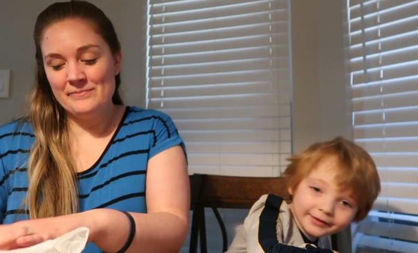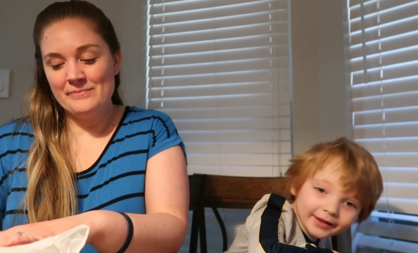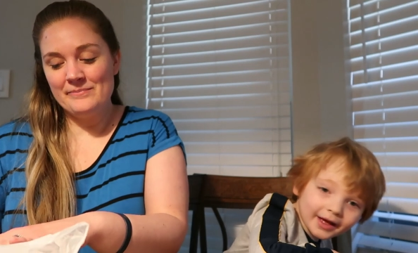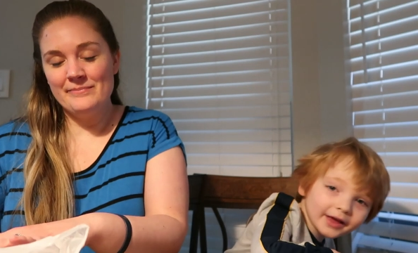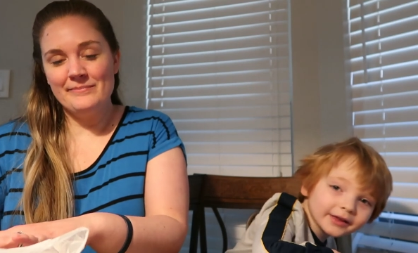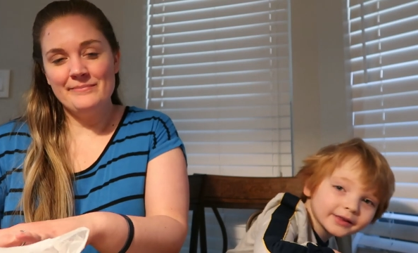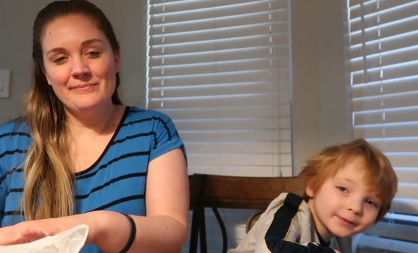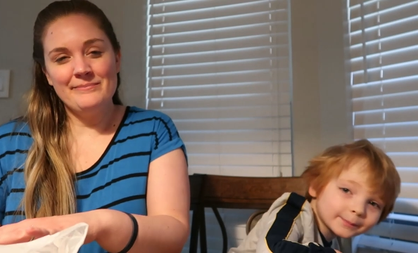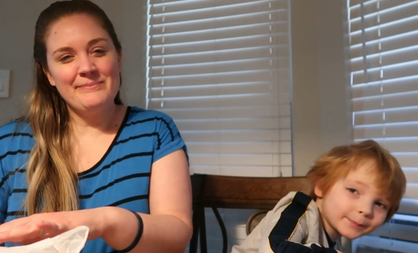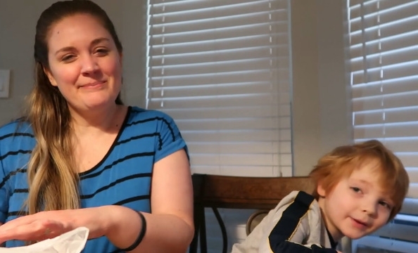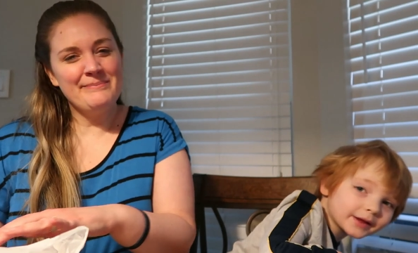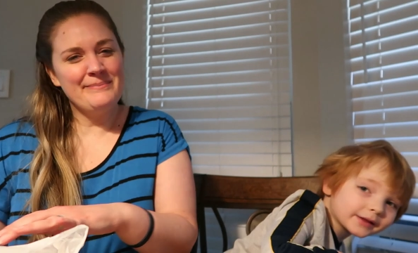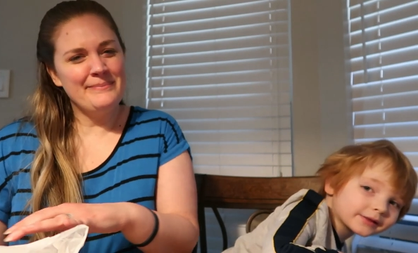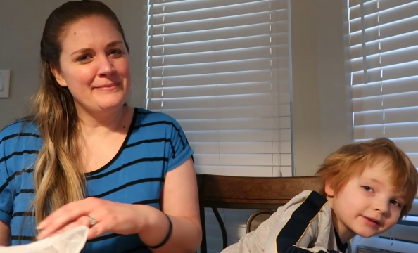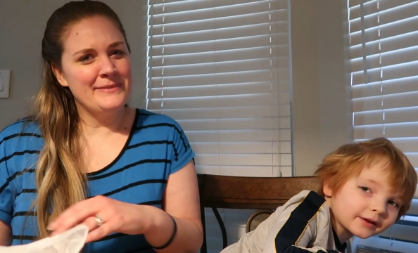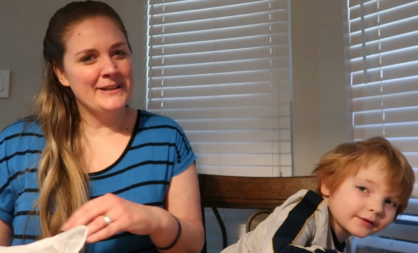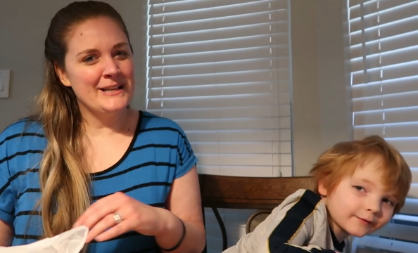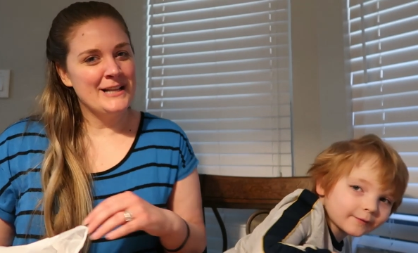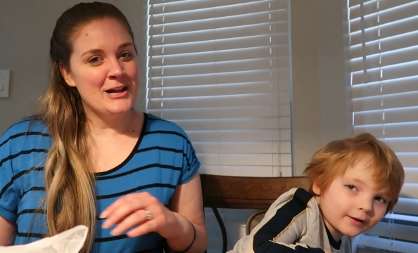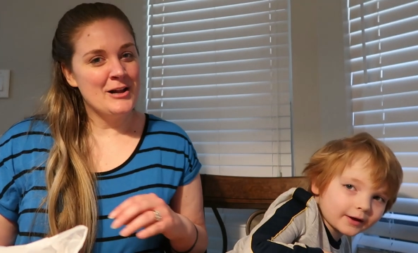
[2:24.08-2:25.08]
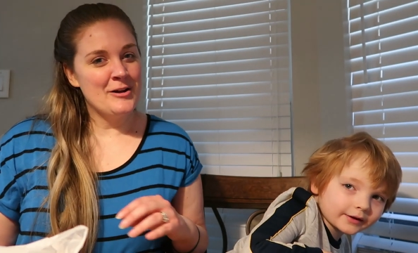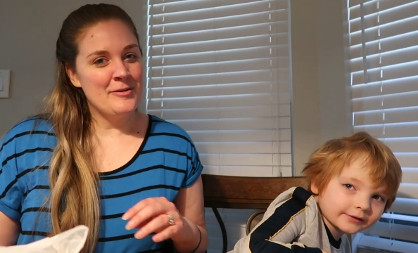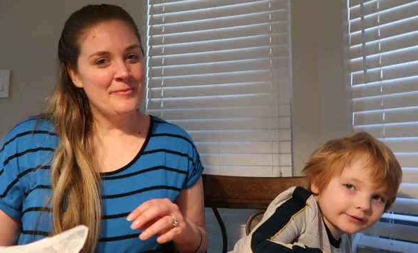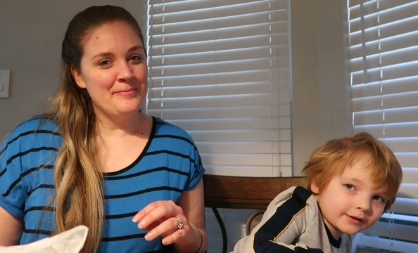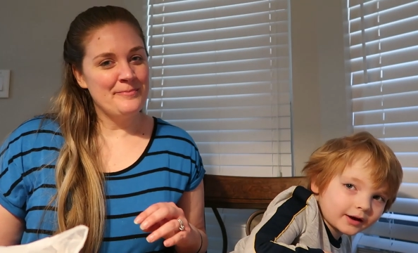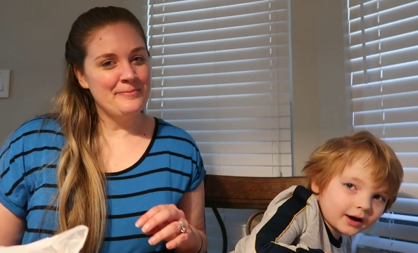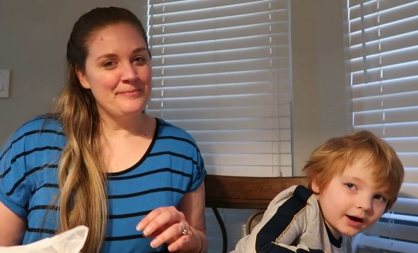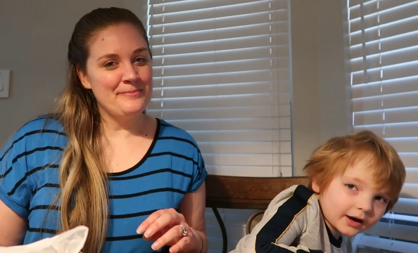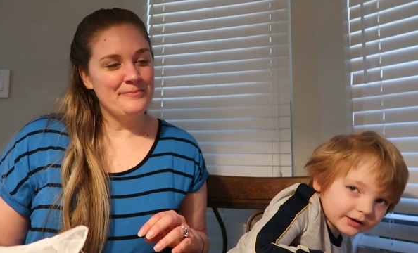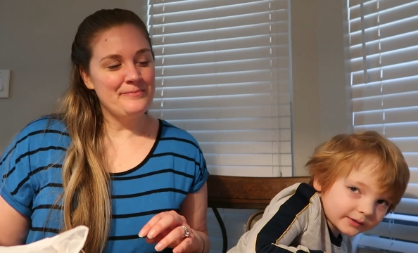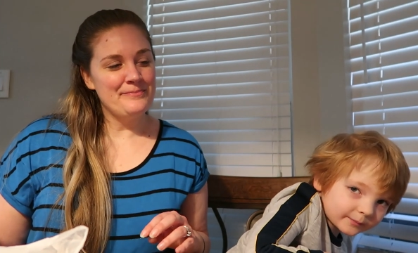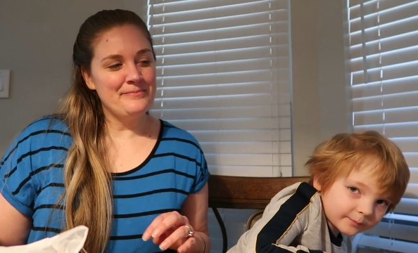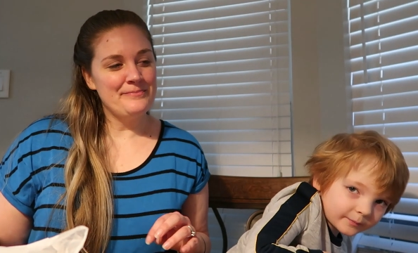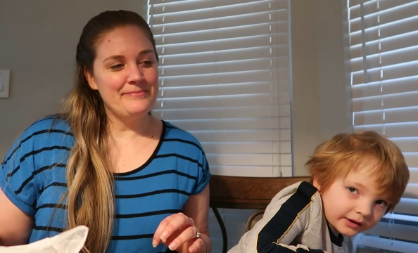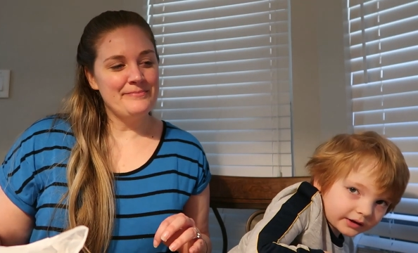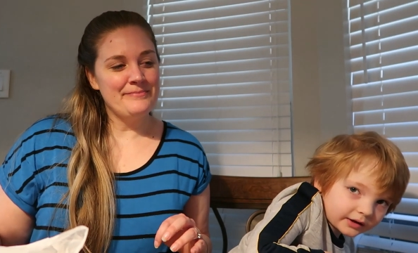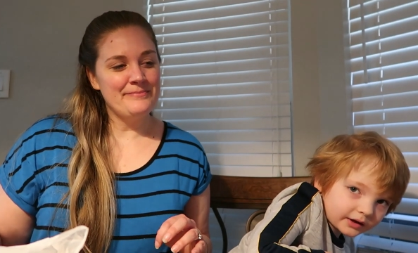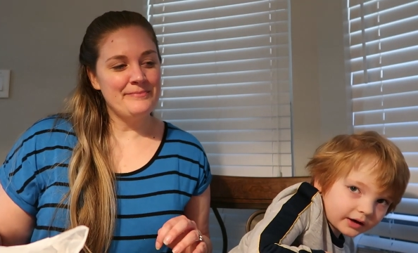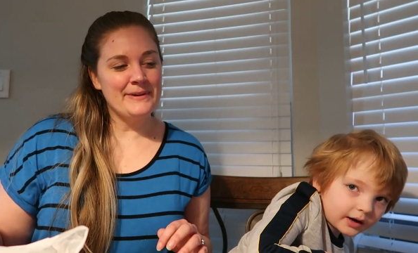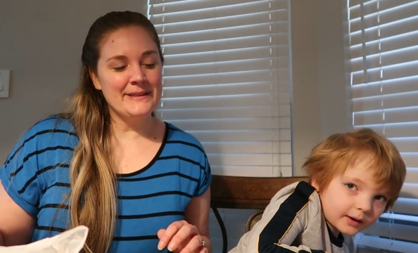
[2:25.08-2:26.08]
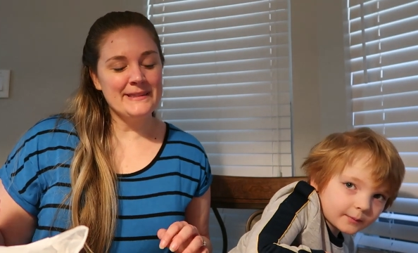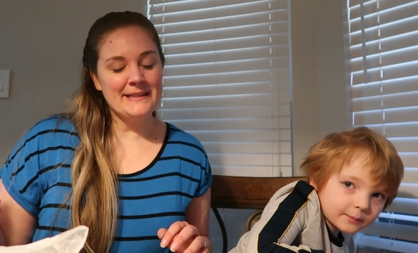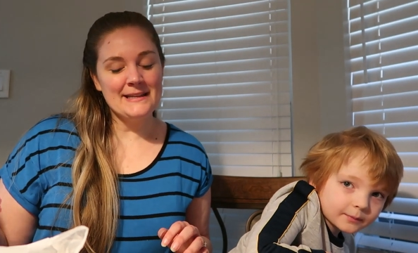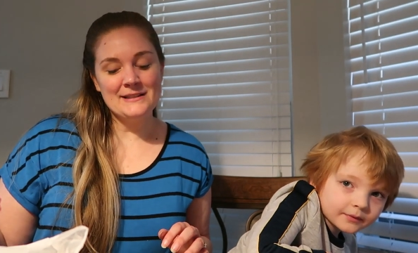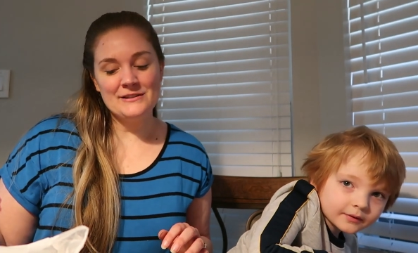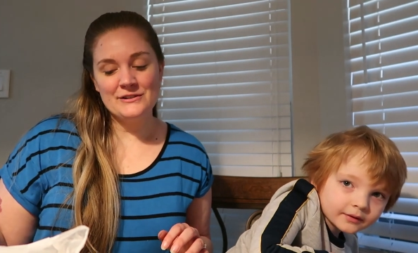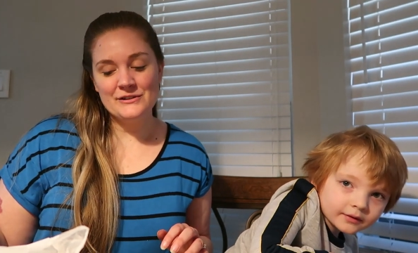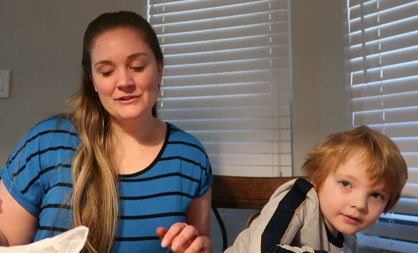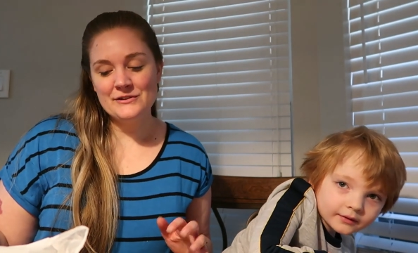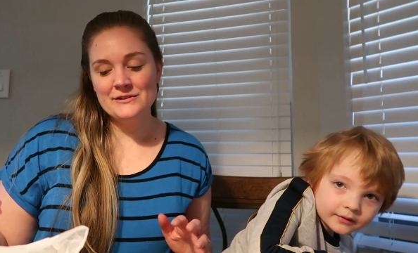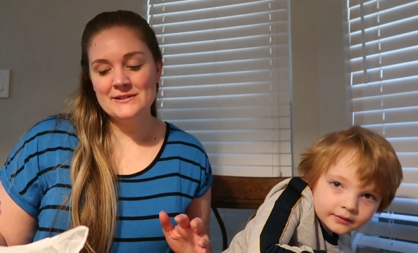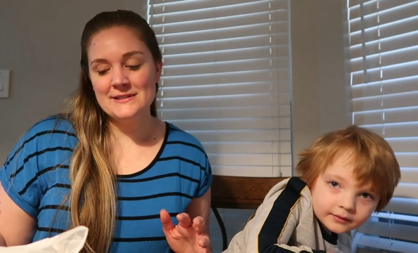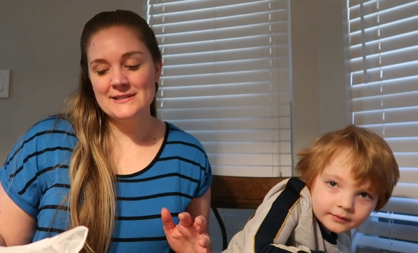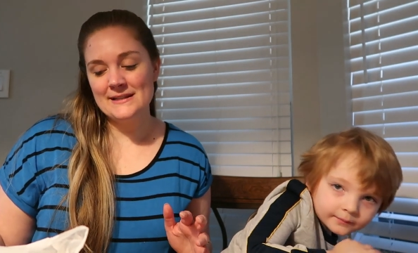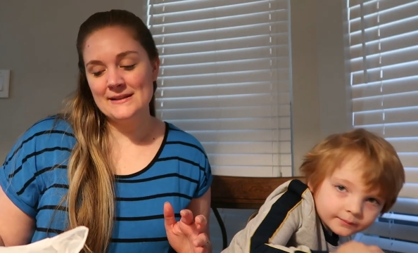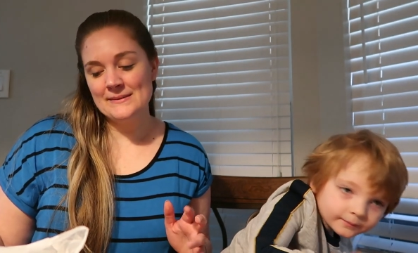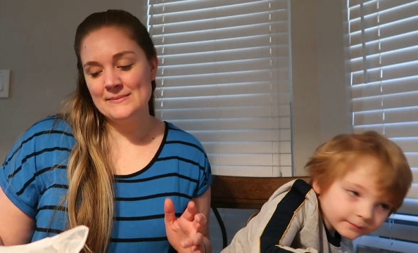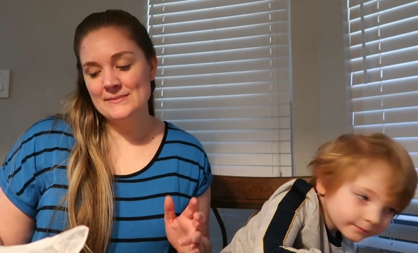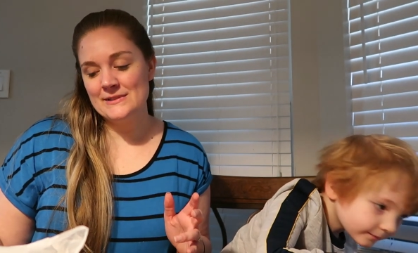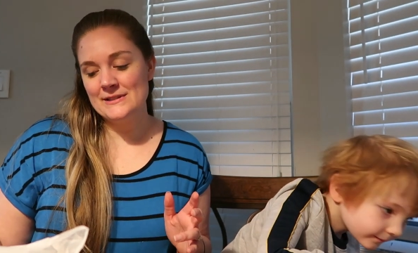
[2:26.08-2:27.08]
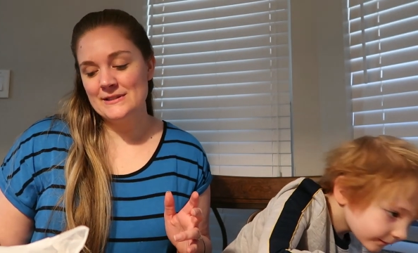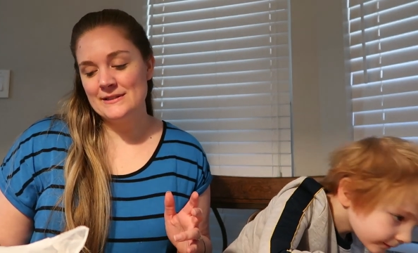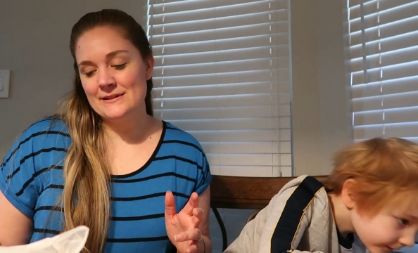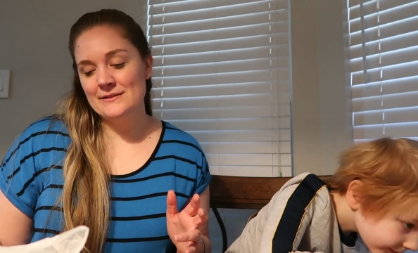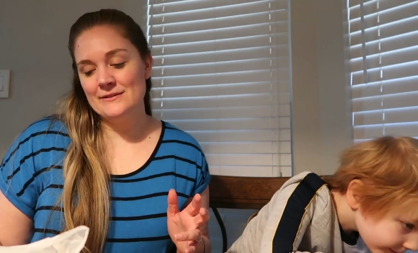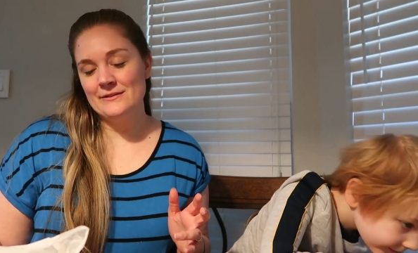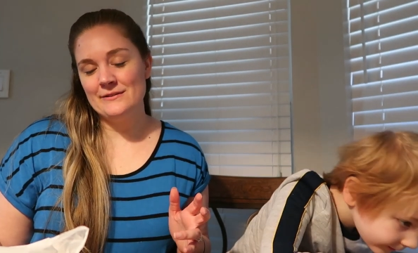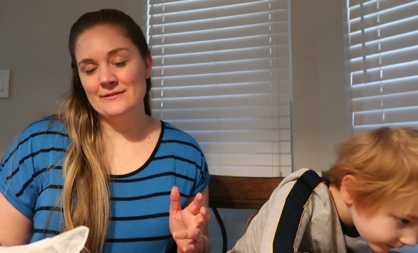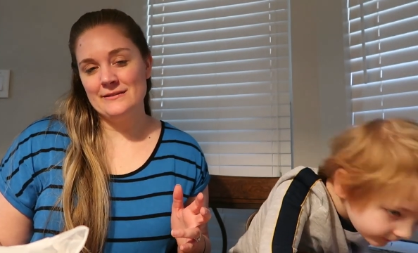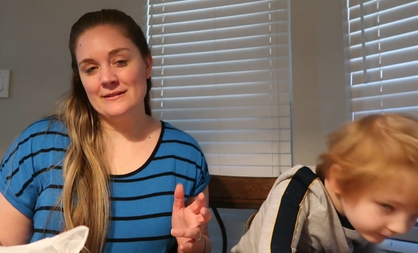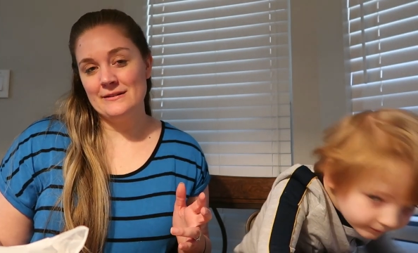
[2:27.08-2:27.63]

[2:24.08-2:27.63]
Speaker 1: It's not expensive as the other makeup.
Speaker 2: But they do seem to,